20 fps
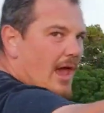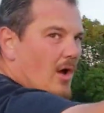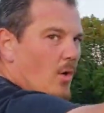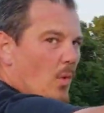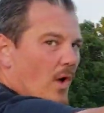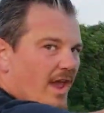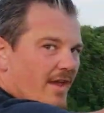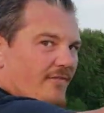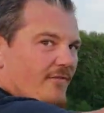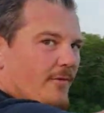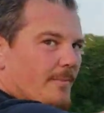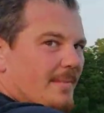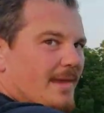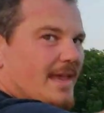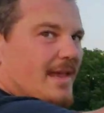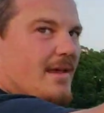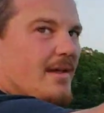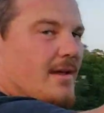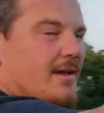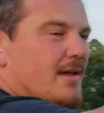away from
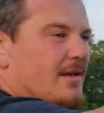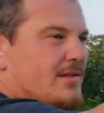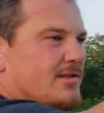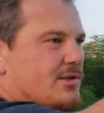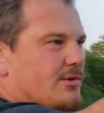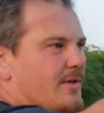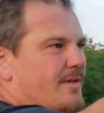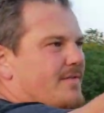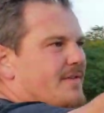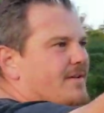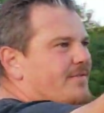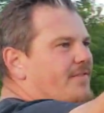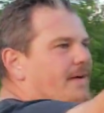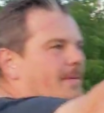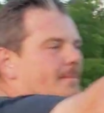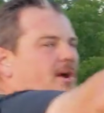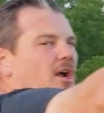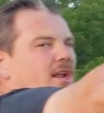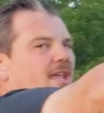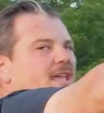me so even if
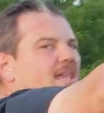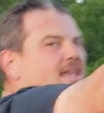I'm on a